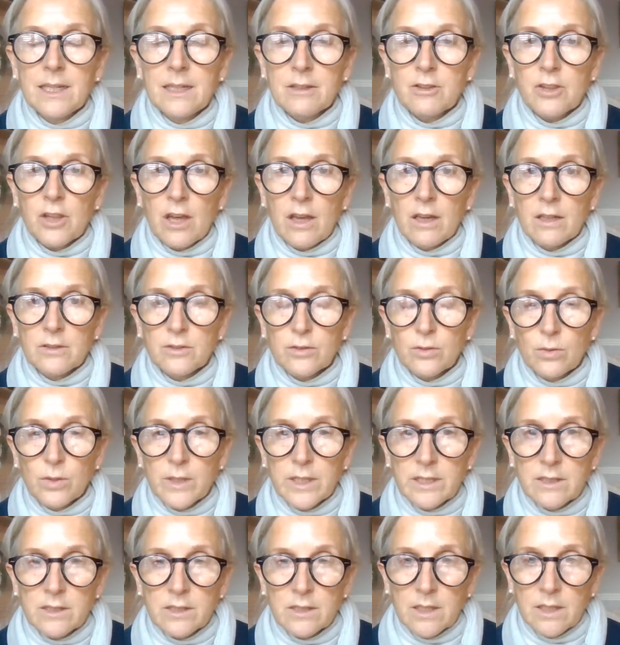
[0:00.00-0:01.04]
child
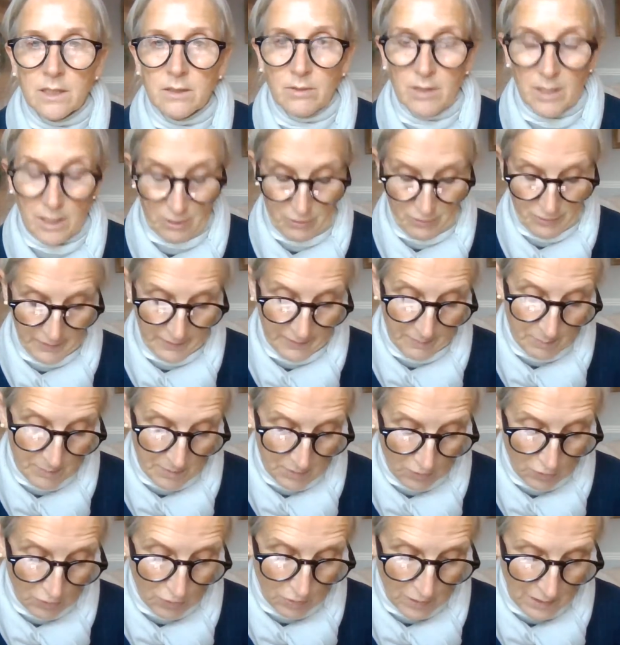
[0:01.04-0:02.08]
talking to a
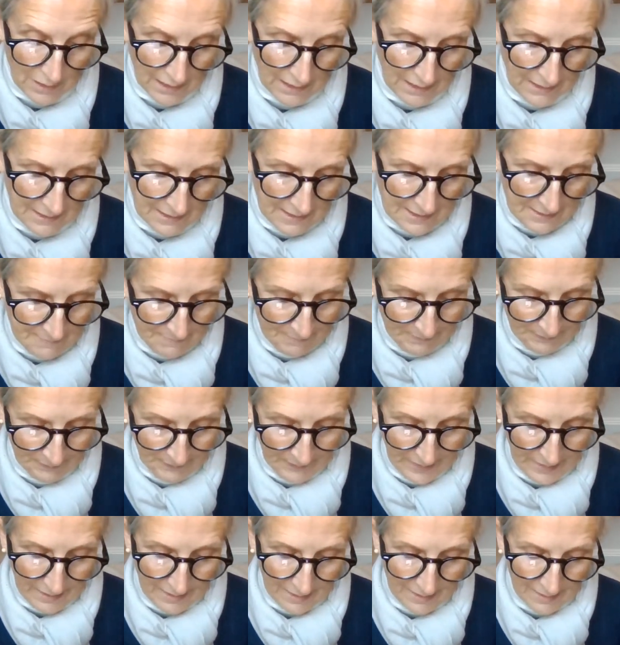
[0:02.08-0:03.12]
Christmas tree,
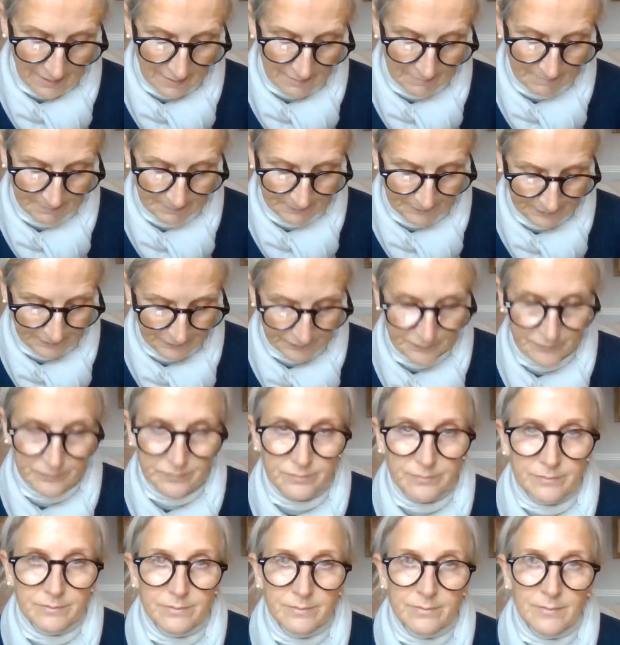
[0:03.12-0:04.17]
um,
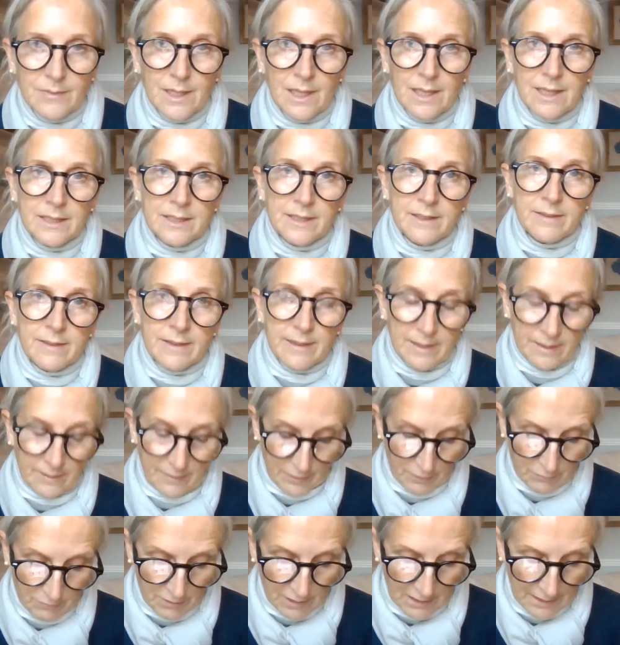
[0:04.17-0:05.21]
and
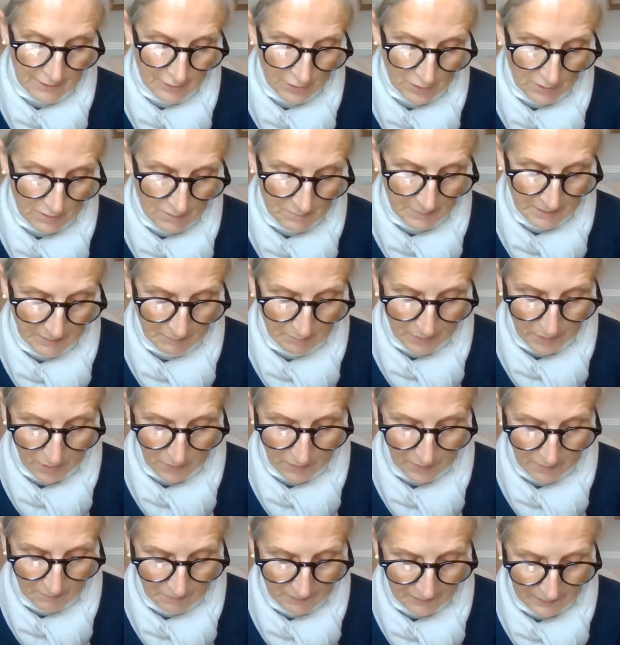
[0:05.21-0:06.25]
it's a really charming
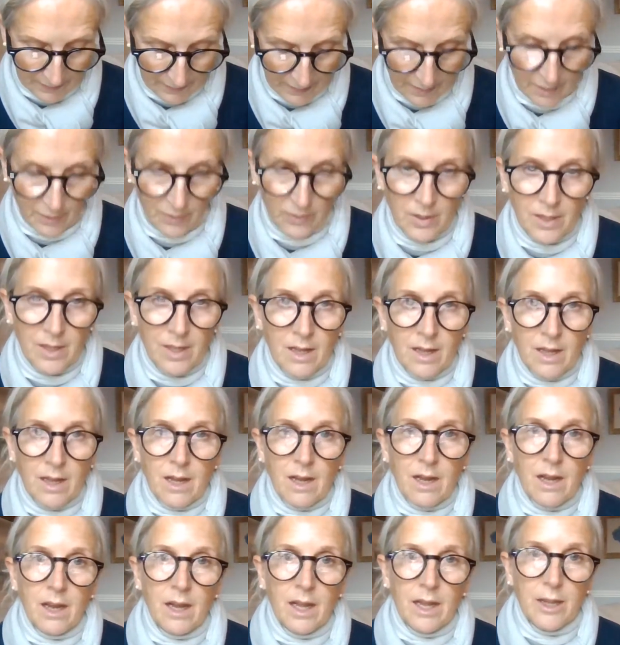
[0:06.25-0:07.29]
poem. So
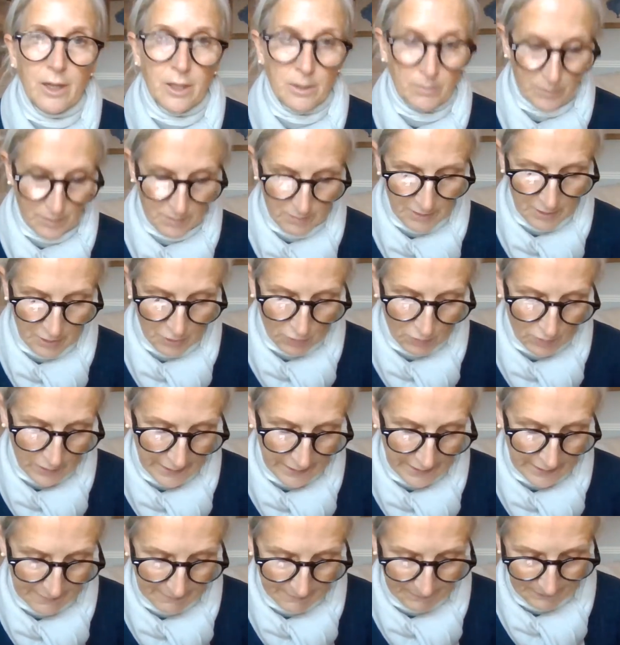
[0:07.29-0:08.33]
I hope you enjoy
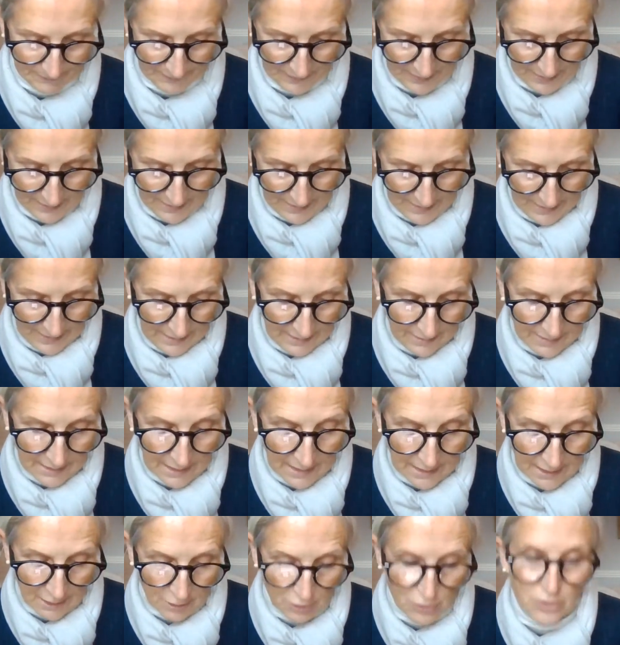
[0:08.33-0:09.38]
it. The
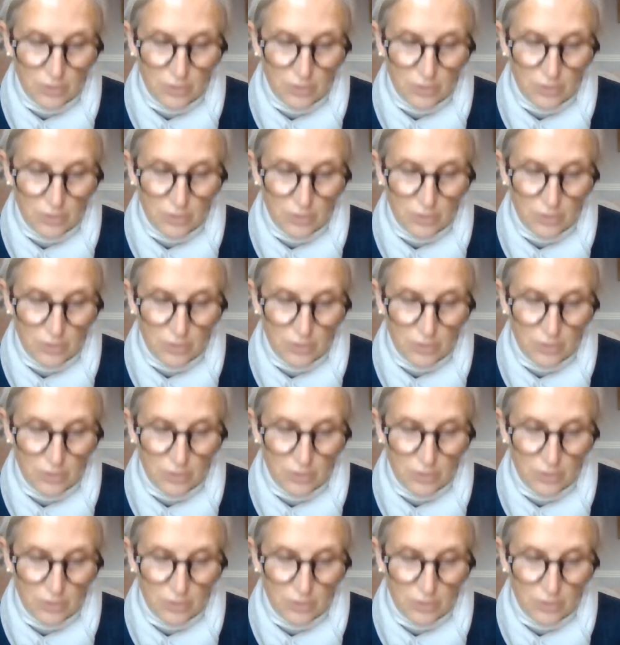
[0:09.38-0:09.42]
Little